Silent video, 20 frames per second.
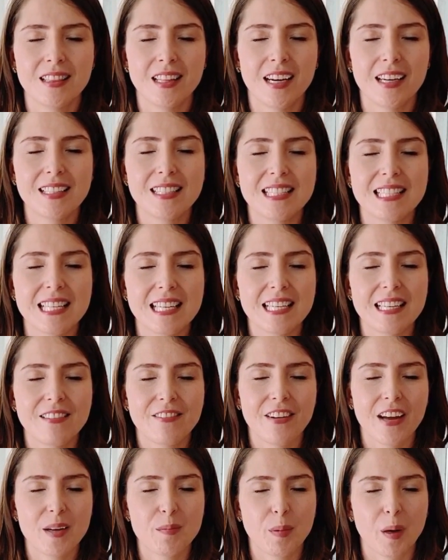a
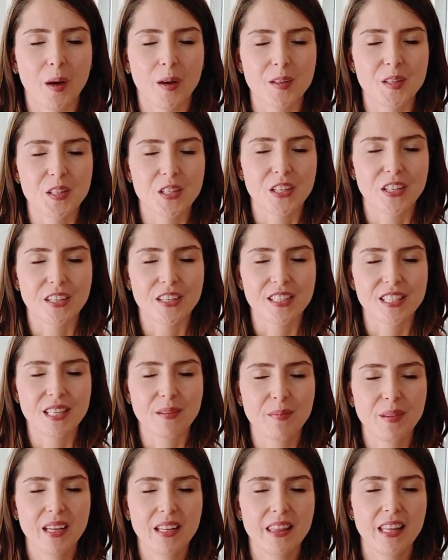dignified posture,
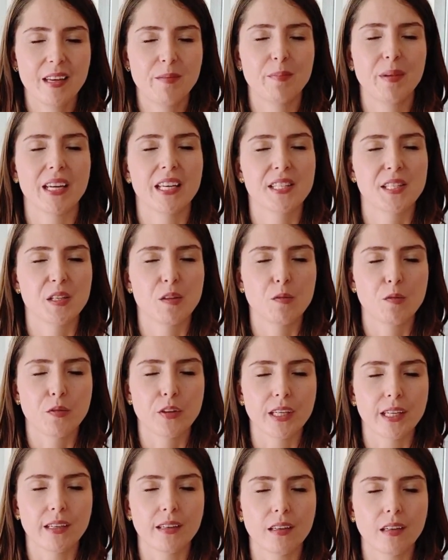something that makes you
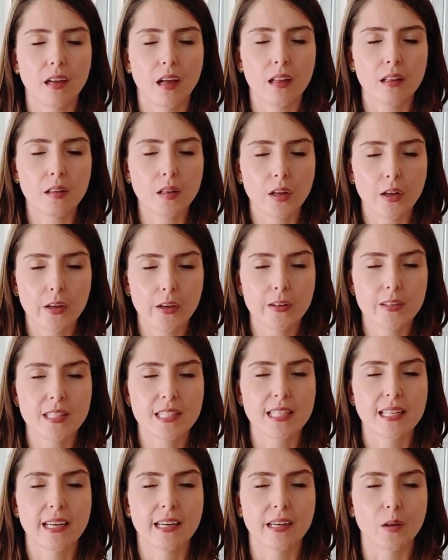feel
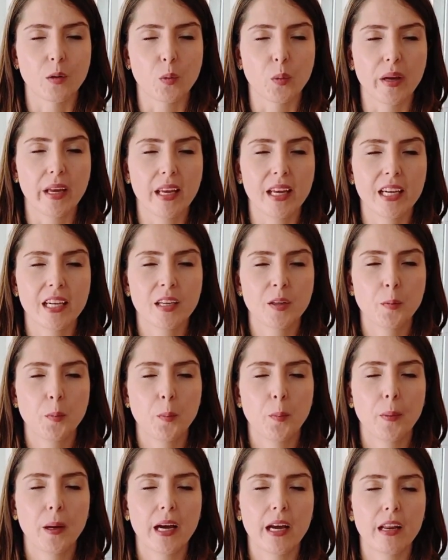alert and awake,
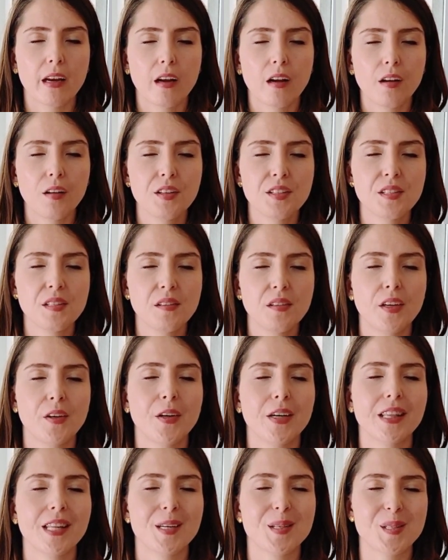but also
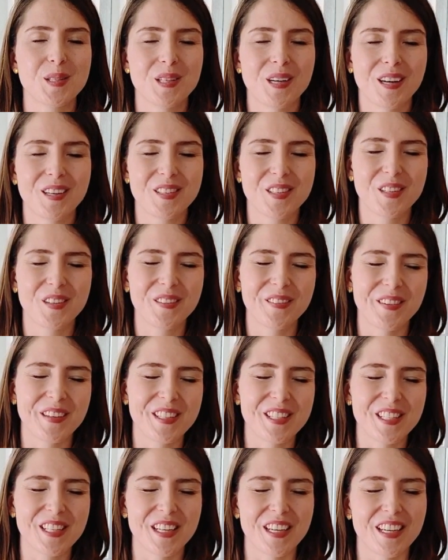knowing that it's not too
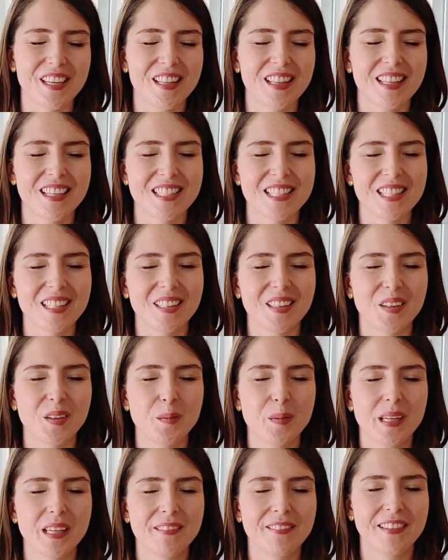rigid. There's a little
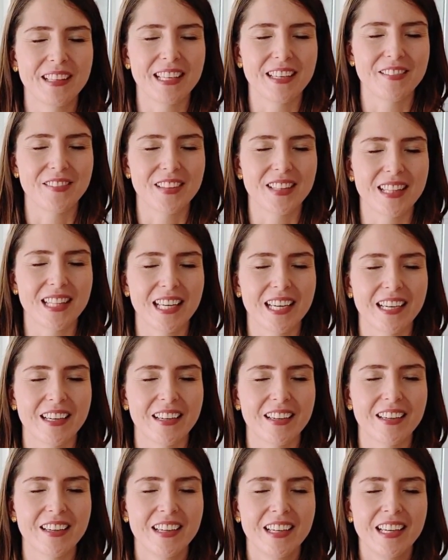bit of give in
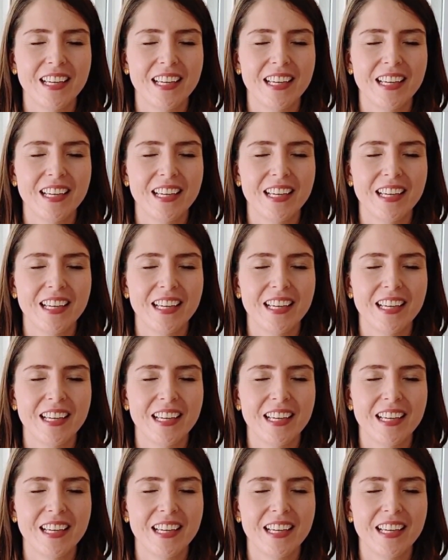there.